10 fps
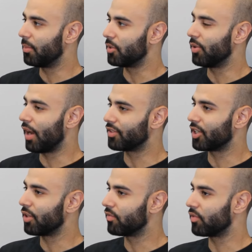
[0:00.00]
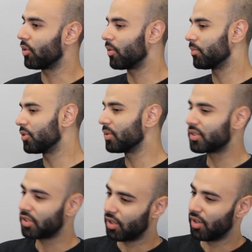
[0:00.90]
you have to conform to a
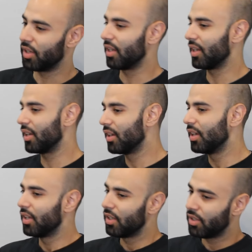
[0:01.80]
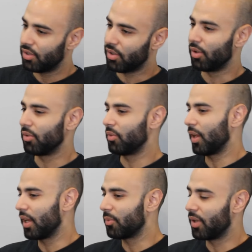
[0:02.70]
certain, you know,
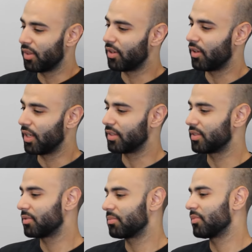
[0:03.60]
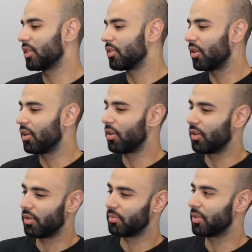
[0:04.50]
like whether it's the
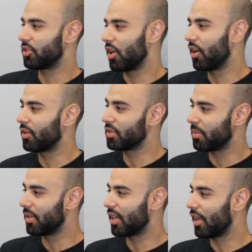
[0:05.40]
nerd or the jock or something.